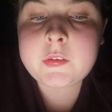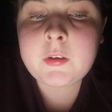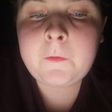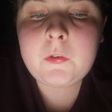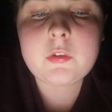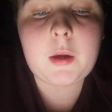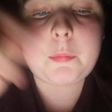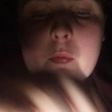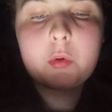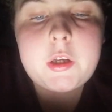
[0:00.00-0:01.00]
different type
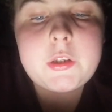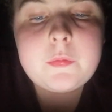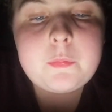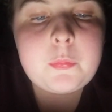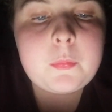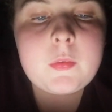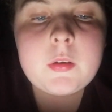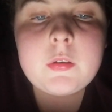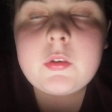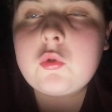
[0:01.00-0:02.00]
of rain.
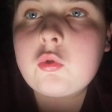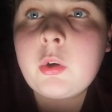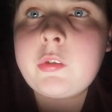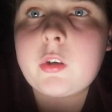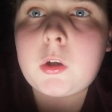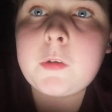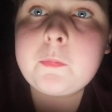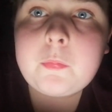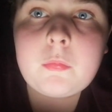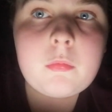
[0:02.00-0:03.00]
Drizzle.
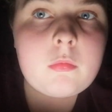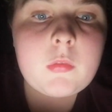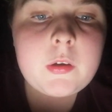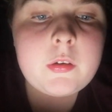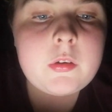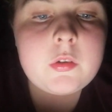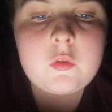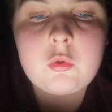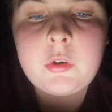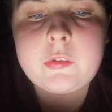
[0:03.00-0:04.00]

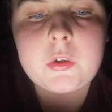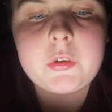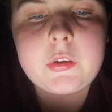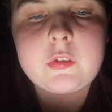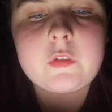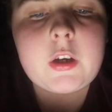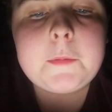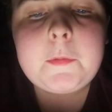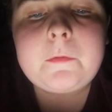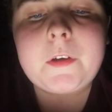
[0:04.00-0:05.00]
Drizzle is a
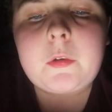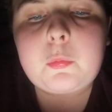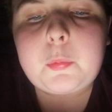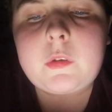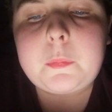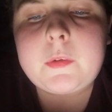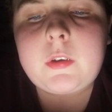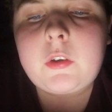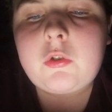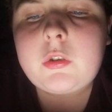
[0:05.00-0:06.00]
type of liquid
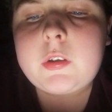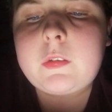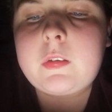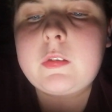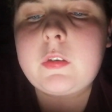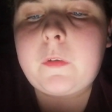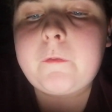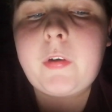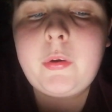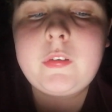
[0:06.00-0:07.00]
precipitation consisting of
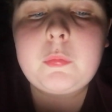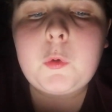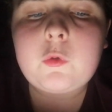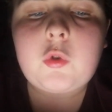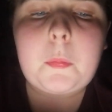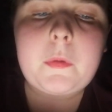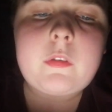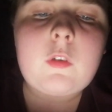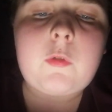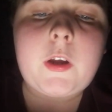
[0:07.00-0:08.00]
very small droplets
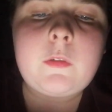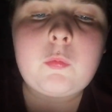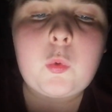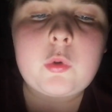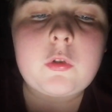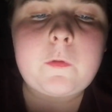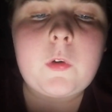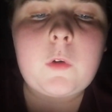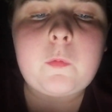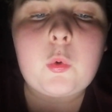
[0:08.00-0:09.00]
of
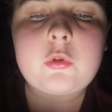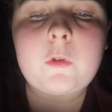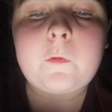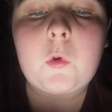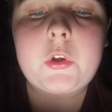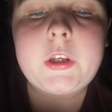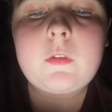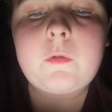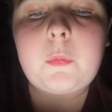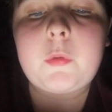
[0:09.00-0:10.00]
water falling
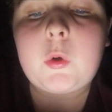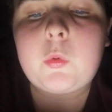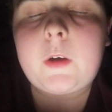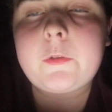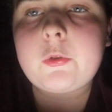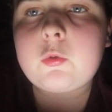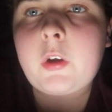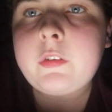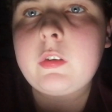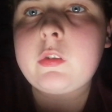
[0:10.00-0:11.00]
from low-level
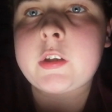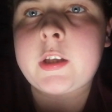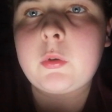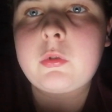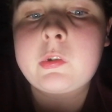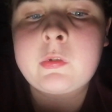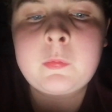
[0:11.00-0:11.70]
stratus clouds.